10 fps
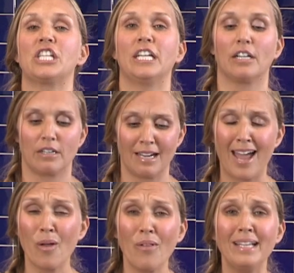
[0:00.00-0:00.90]
here,
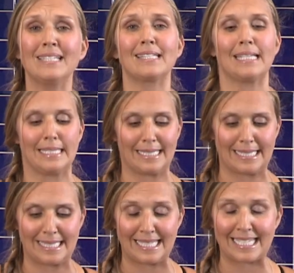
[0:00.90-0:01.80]
not only does it
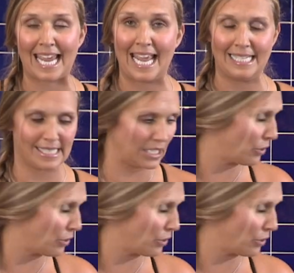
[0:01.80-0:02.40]
taste